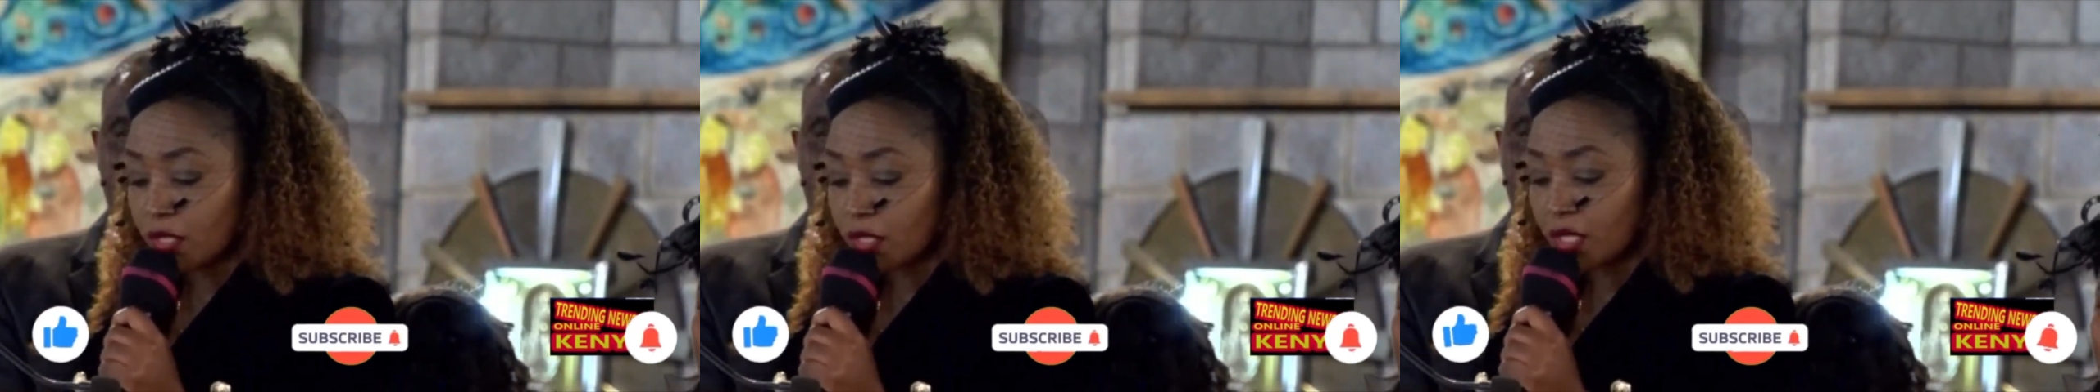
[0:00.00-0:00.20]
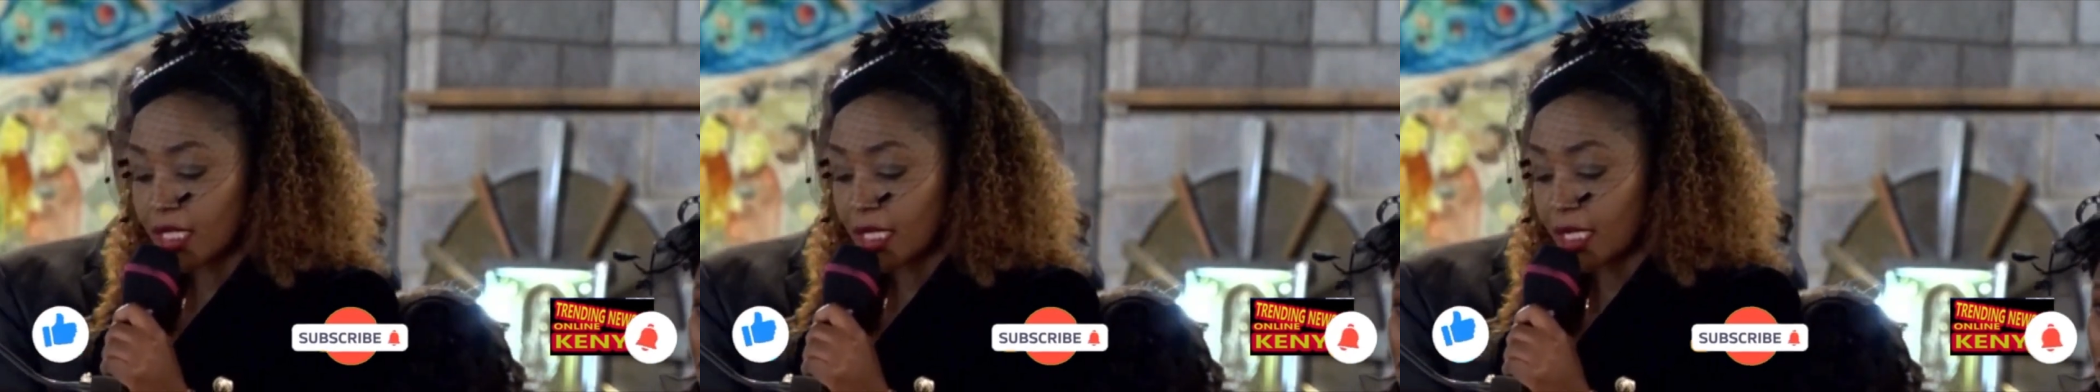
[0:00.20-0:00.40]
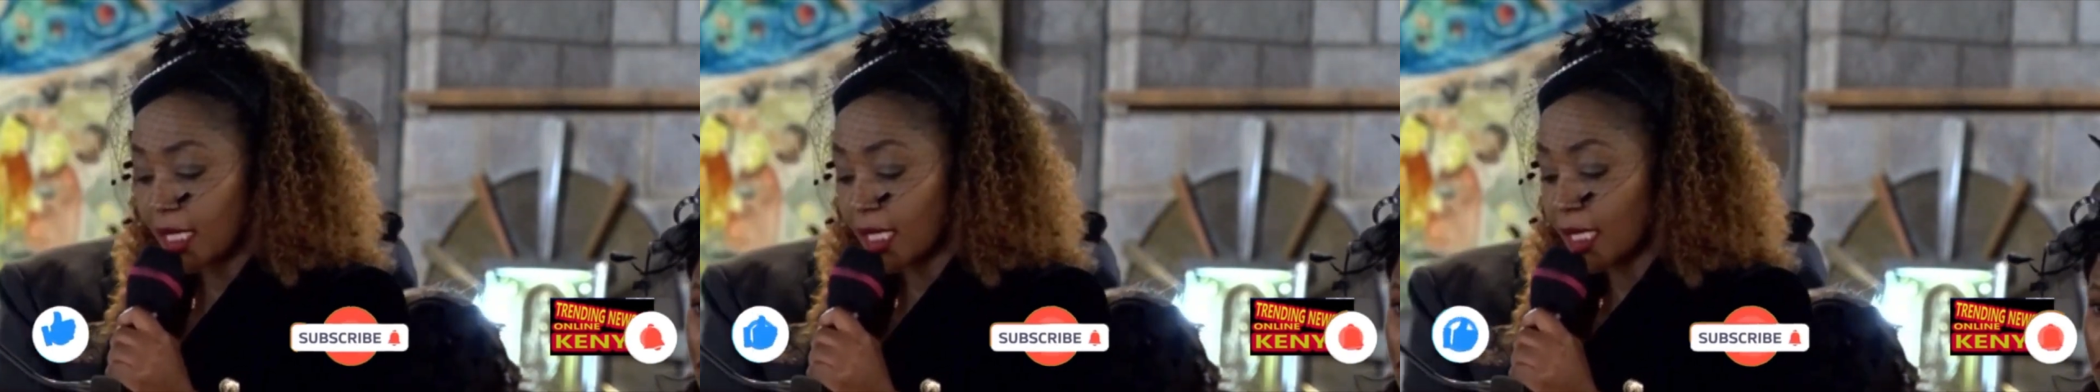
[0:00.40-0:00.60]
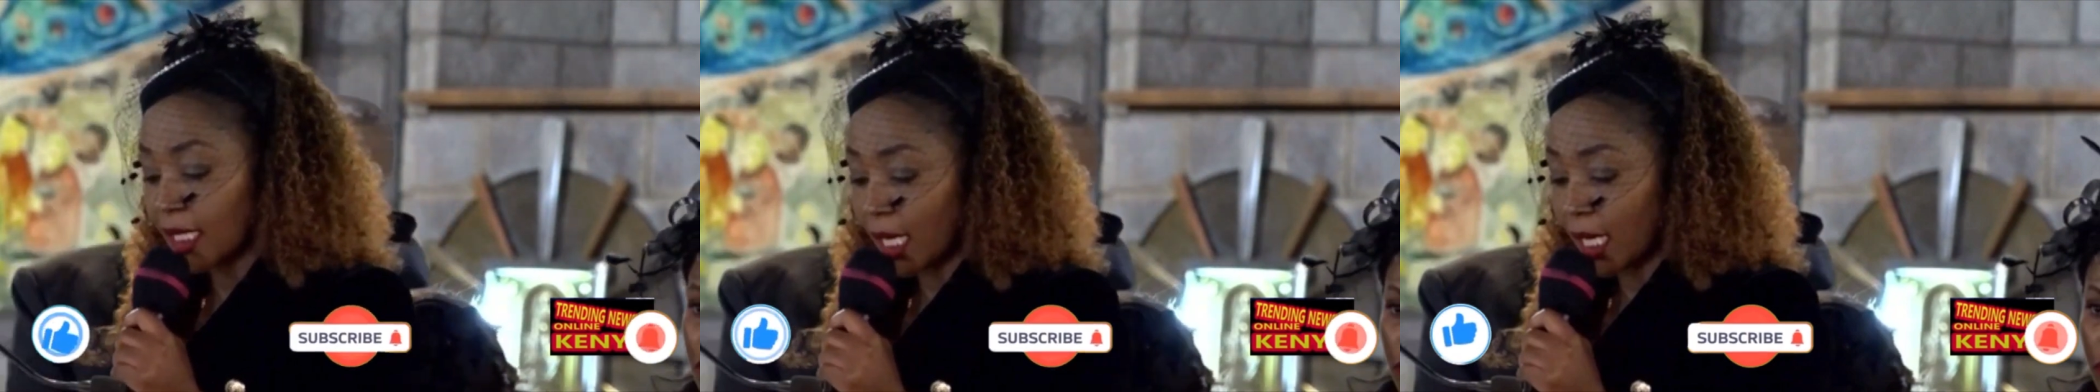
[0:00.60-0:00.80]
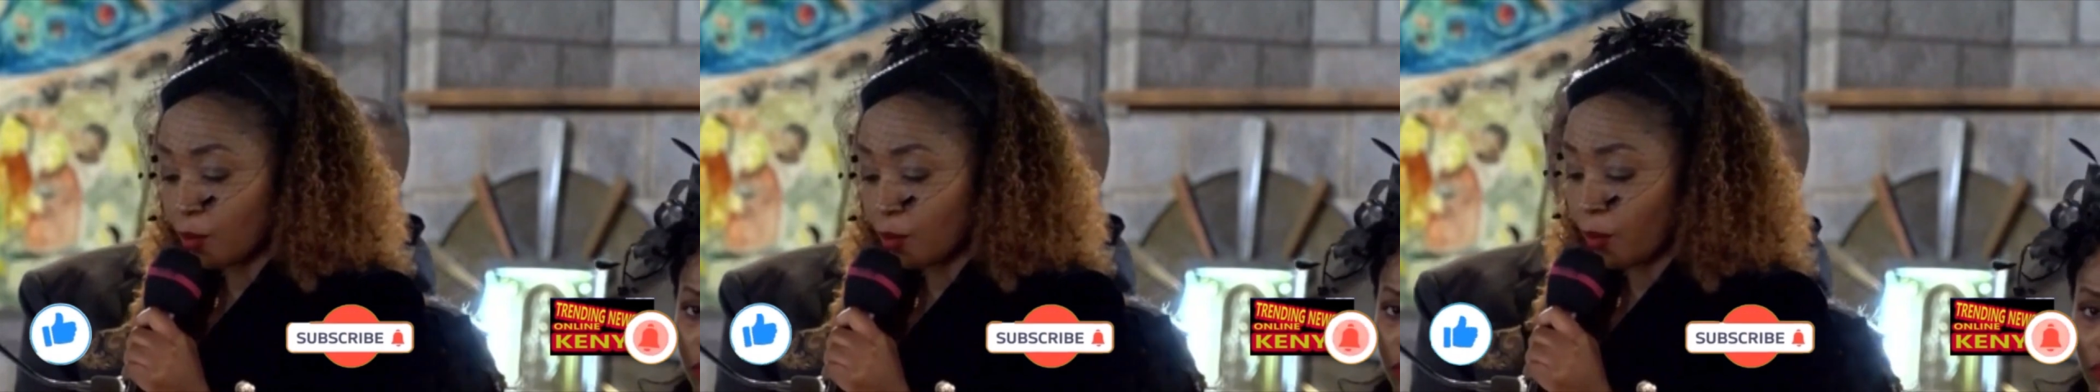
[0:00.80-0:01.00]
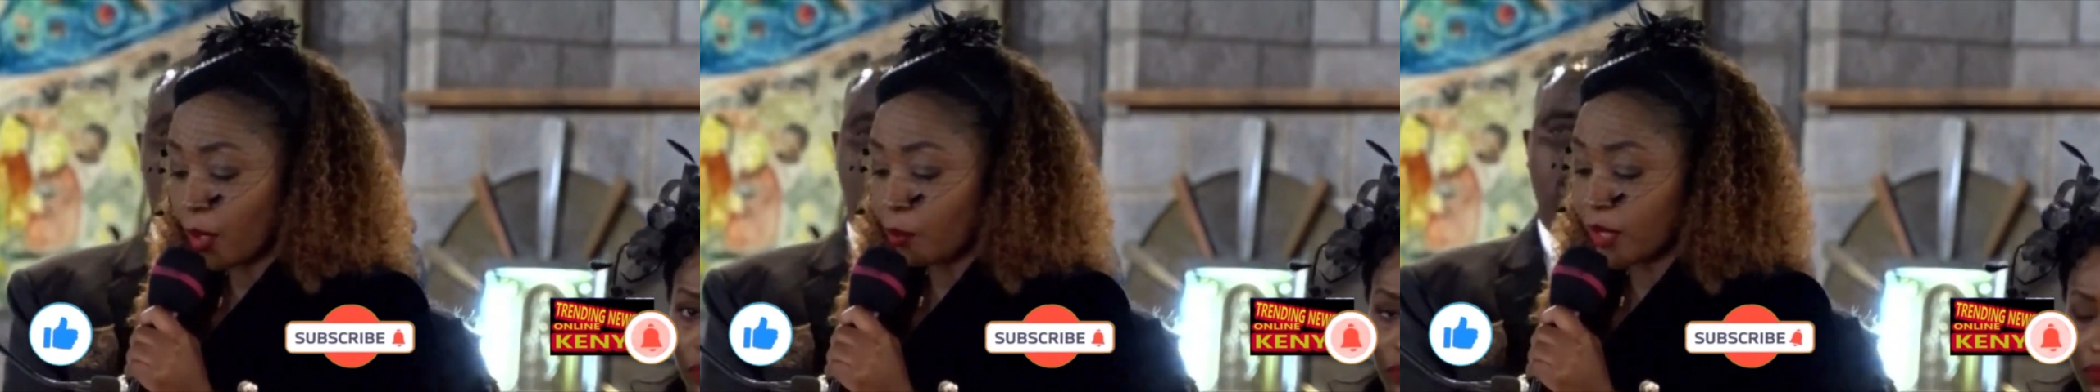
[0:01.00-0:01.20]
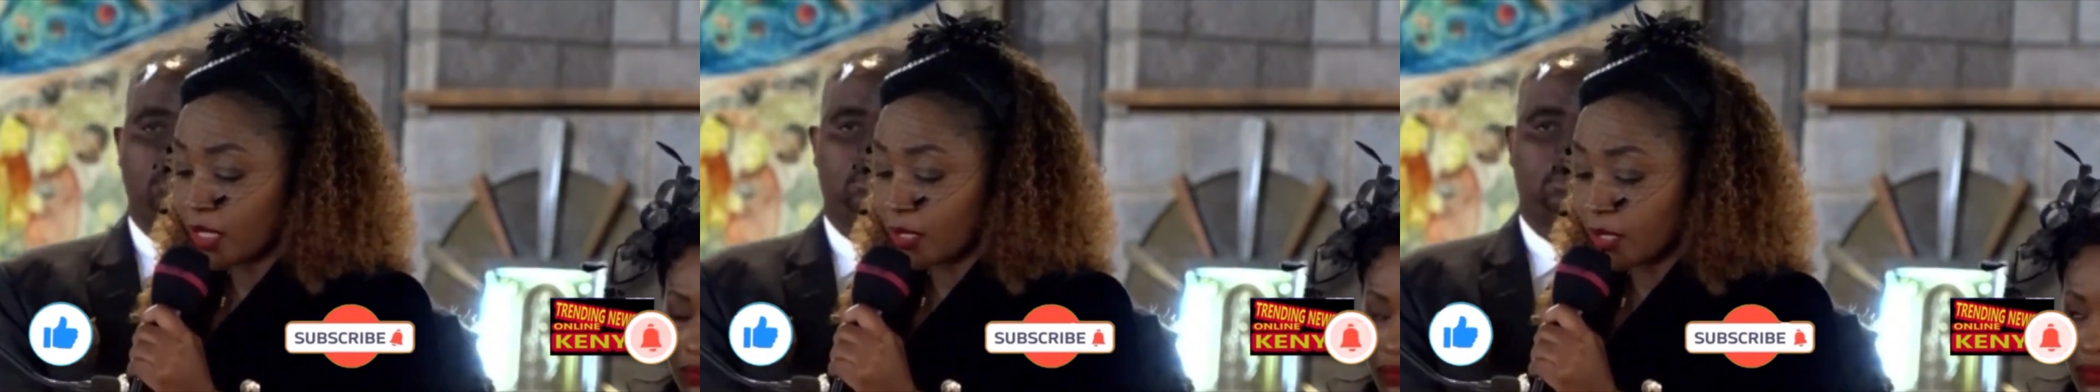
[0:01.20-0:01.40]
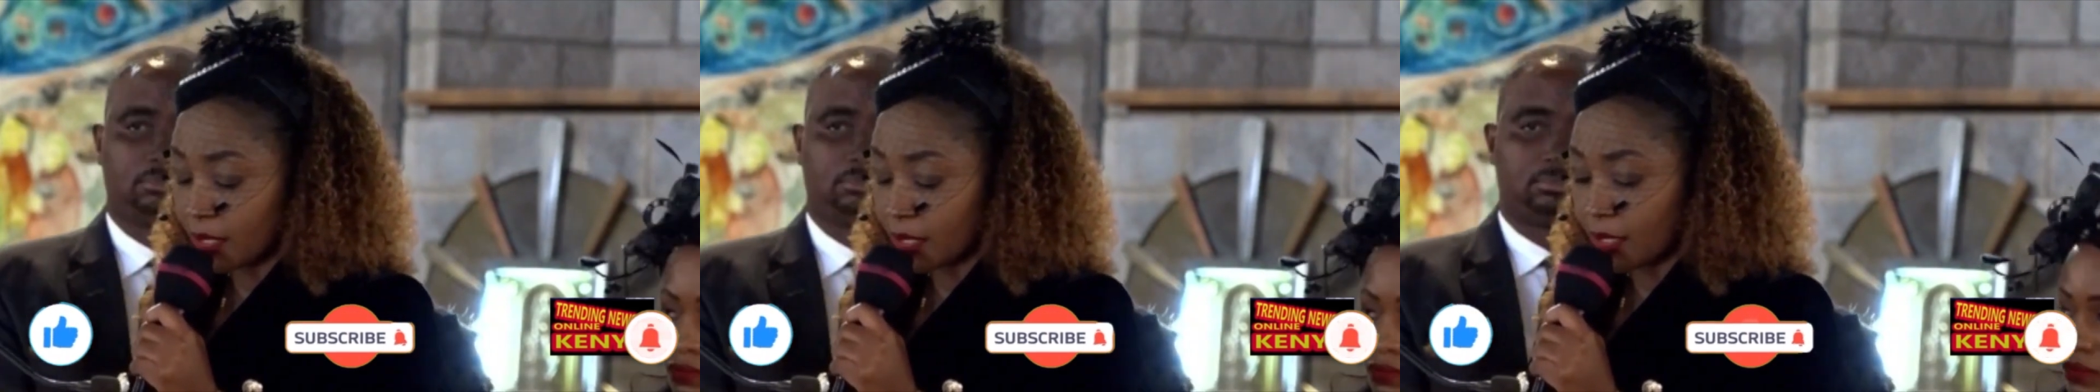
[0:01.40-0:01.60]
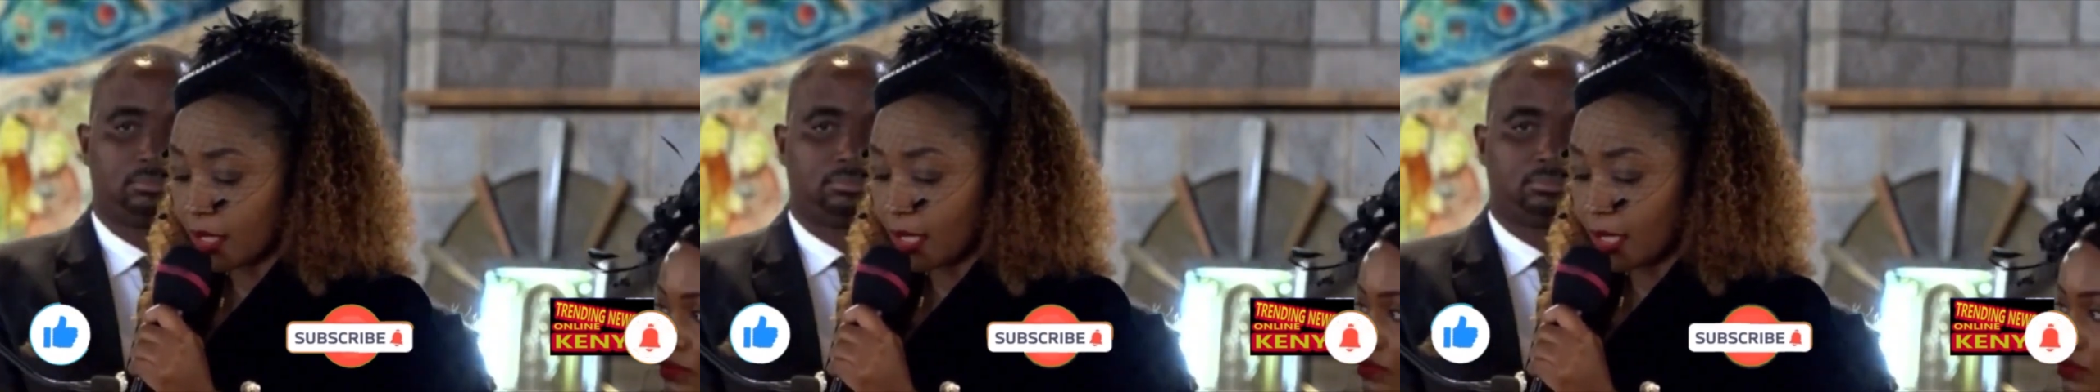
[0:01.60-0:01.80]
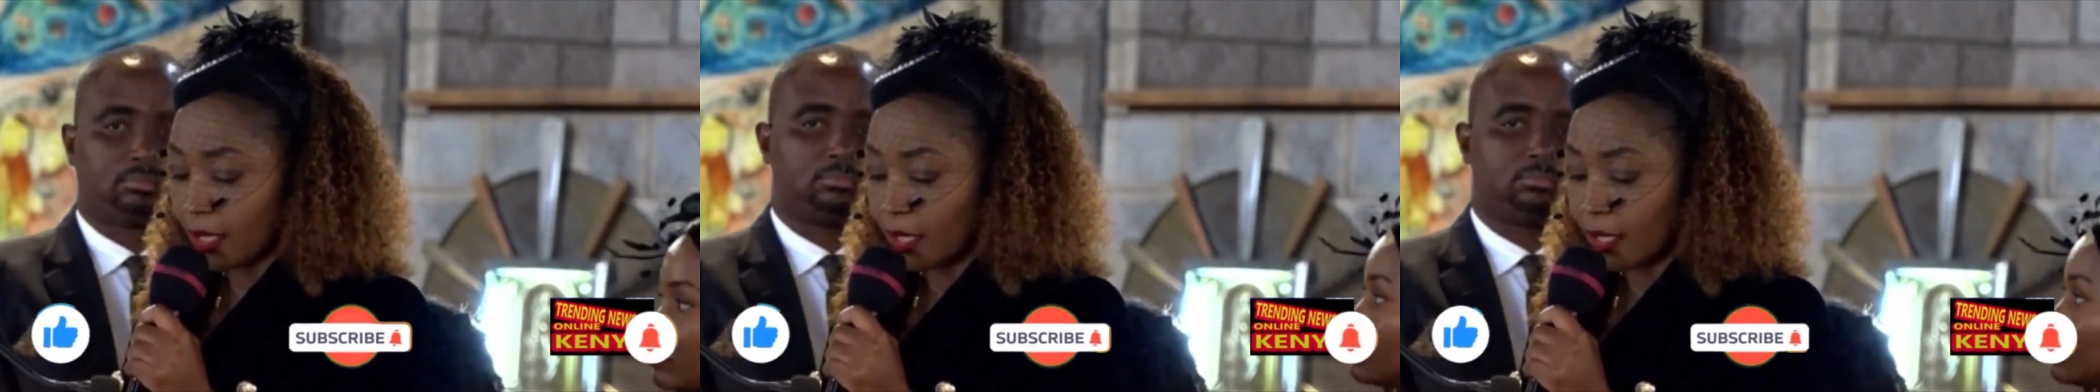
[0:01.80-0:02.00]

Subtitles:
didn't like publicity